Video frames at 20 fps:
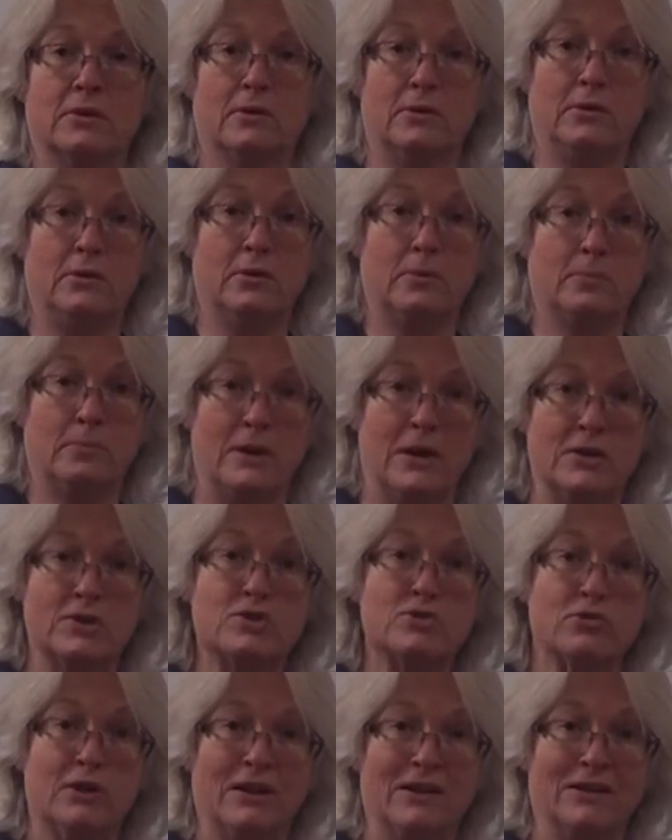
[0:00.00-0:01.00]
you're
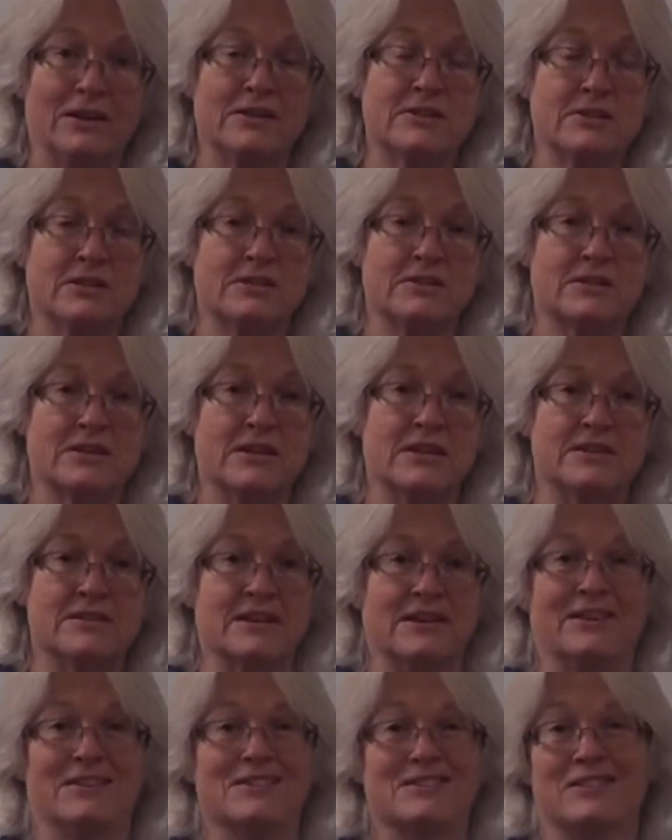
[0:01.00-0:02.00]
measuring distances
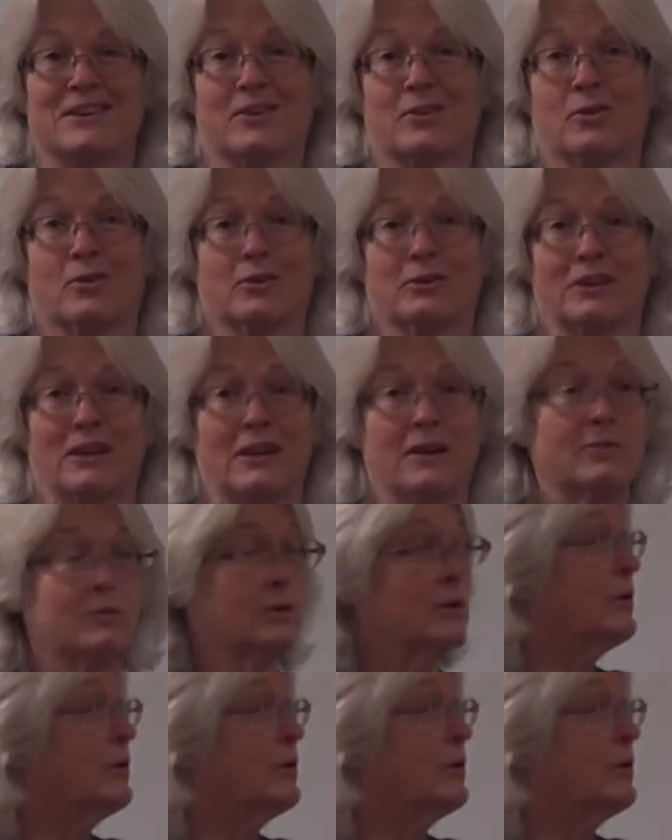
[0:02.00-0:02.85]
and it's not hardly ever